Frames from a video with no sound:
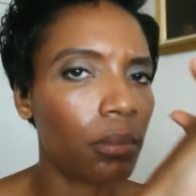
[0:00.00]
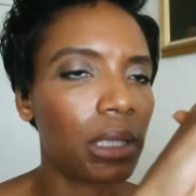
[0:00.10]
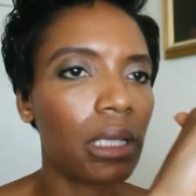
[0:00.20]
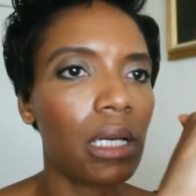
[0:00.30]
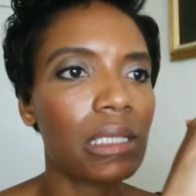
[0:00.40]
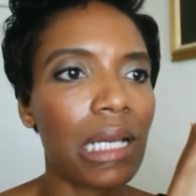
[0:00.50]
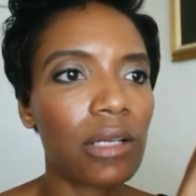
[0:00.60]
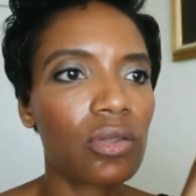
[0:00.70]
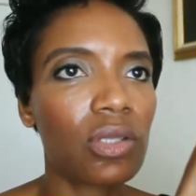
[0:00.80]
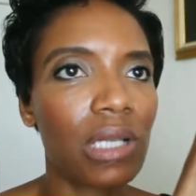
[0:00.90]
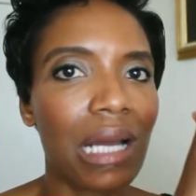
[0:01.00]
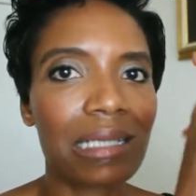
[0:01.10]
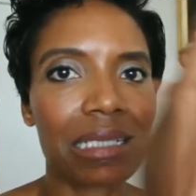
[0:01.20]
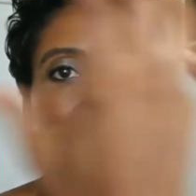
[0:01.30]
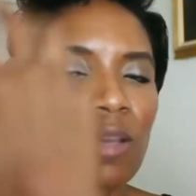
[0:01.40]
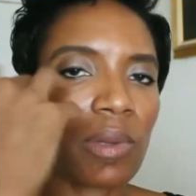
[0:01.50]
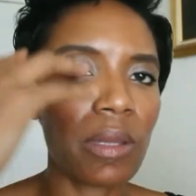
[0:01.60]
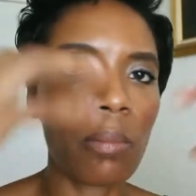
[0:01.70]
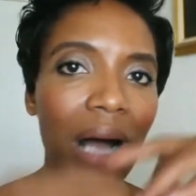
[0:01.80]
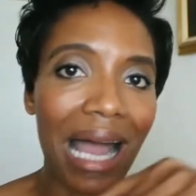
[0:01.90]
because exercise is keeping
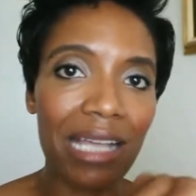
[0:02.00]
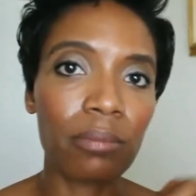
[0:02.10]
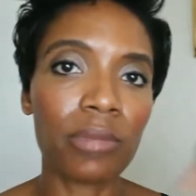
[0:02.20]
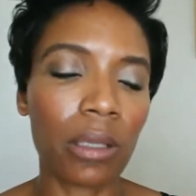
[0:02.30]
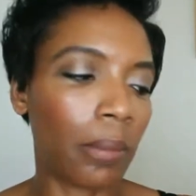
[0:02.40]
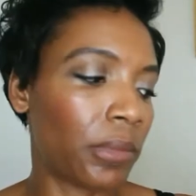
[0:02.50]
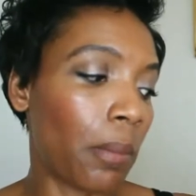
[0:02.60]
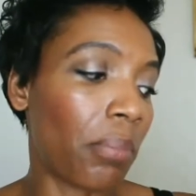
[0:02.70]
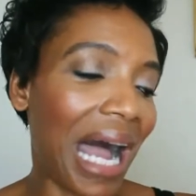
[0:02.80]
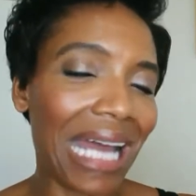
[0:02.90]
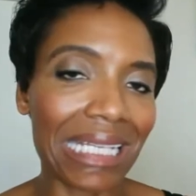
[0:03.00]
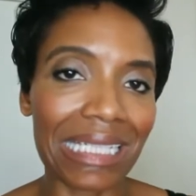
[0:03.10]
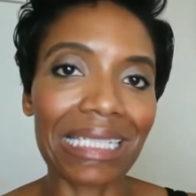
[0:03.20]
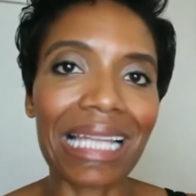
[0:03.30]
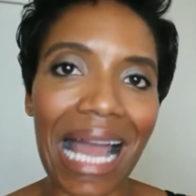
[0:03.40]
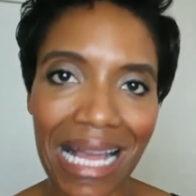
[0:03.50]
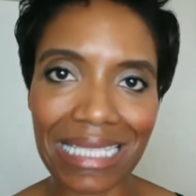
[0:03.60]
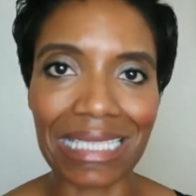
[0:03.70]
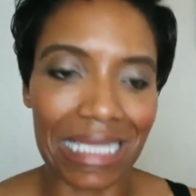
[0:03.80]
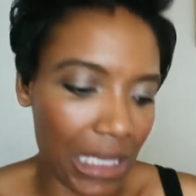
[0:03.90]
the body, the, the body
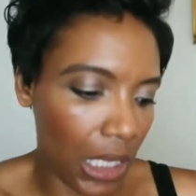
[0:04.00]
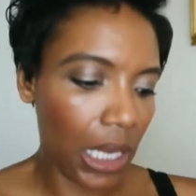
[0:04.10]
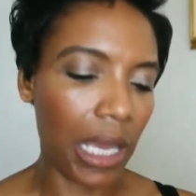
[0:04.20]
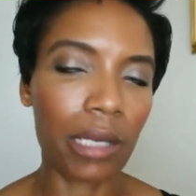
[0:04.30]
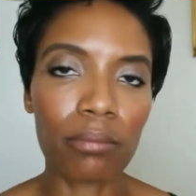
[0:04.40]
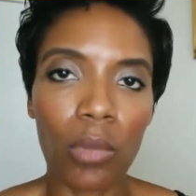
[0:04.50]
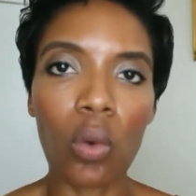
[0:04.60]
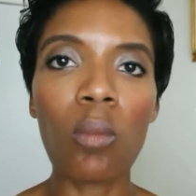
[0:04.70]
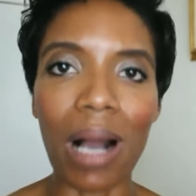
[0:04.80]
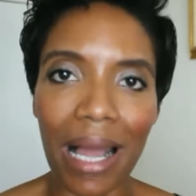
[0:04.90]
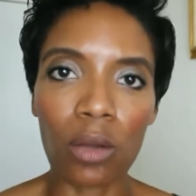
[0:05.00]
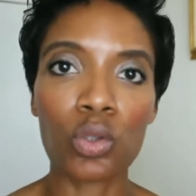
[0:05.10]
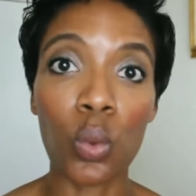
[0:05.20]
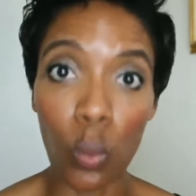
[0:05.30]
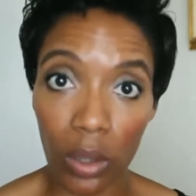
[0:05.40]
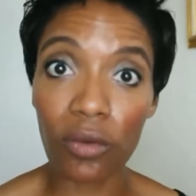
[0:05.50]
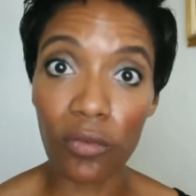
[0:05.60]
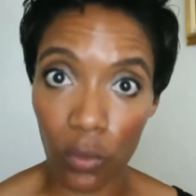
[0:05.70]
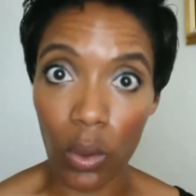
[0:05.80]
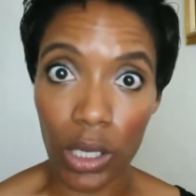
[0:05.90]
elastic and mobile to work
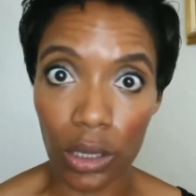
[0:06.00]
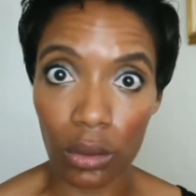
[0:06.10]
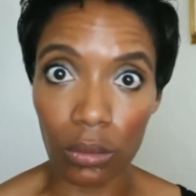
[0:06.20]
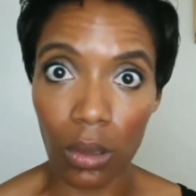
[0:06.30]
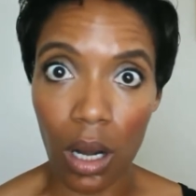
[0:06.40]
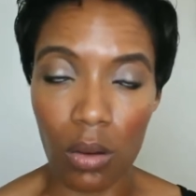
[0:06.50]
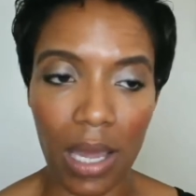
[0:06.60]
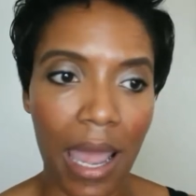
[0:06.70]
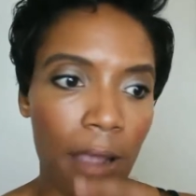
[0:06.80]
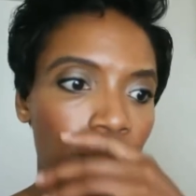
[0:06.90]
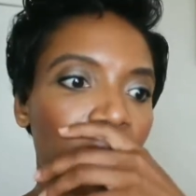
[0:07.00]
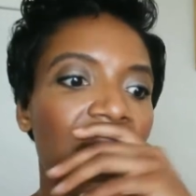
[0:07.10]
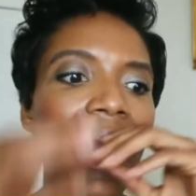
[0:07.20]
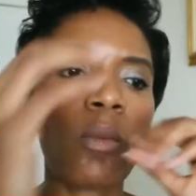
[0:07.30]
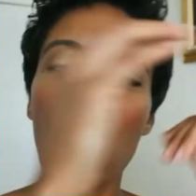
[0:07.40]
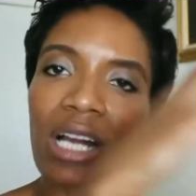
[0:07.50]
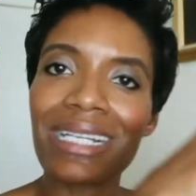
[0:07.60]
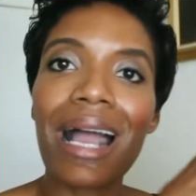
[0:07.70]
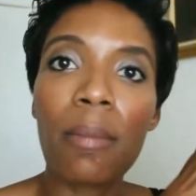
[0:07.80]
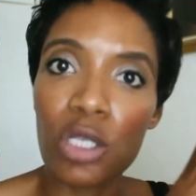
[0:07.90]
for you, okay? And watch
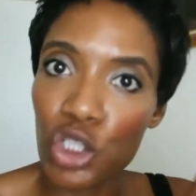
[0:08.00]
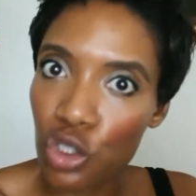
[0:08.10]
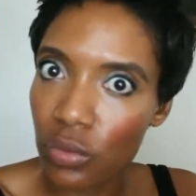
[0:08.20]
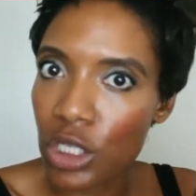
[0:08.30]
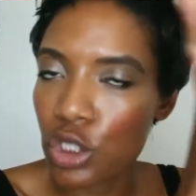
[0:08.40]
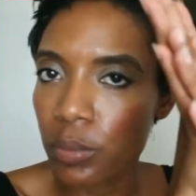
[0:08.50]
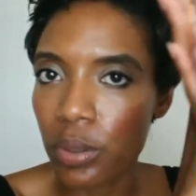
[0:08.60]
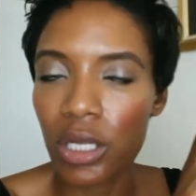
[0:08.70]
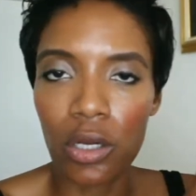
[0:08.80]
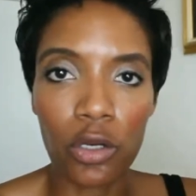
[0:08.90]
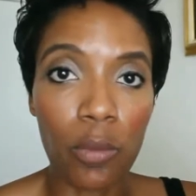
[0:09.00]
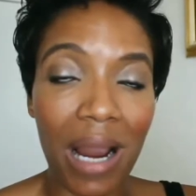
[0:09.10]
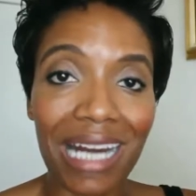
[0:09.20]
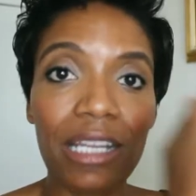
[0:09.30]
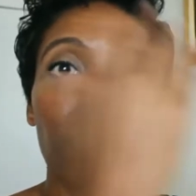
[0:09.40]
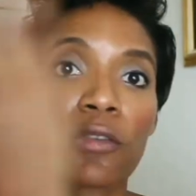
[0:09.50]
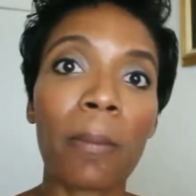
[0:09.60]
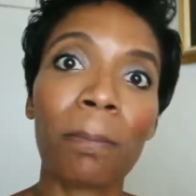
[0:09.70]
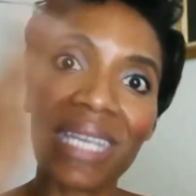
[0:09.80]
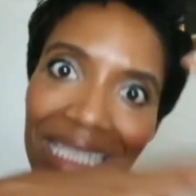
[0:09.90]
out how much stress you're putting on your body
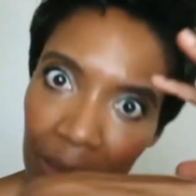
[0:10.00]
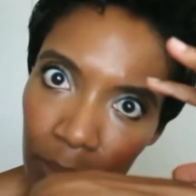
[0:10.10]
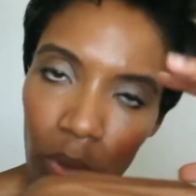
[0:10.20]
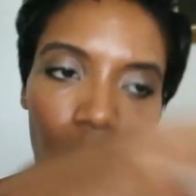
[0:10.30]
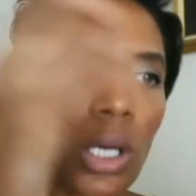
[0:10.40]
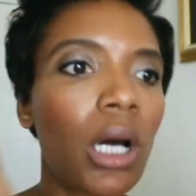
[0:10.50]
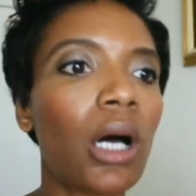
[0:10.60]
from people,